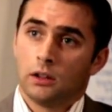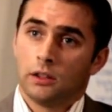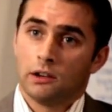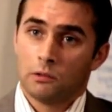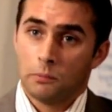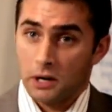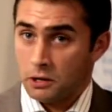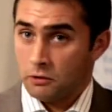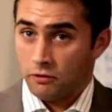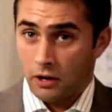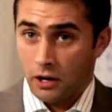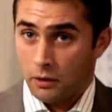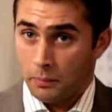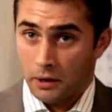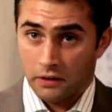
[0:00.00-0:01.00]
There were many
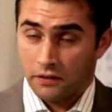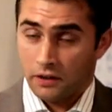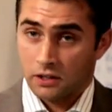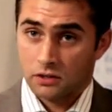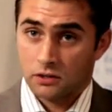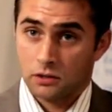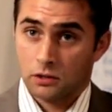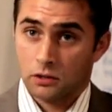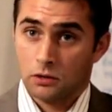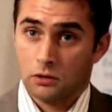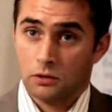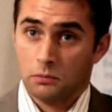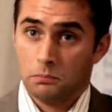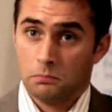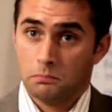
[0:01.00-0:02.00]
benefits
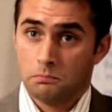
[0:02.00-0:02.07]
to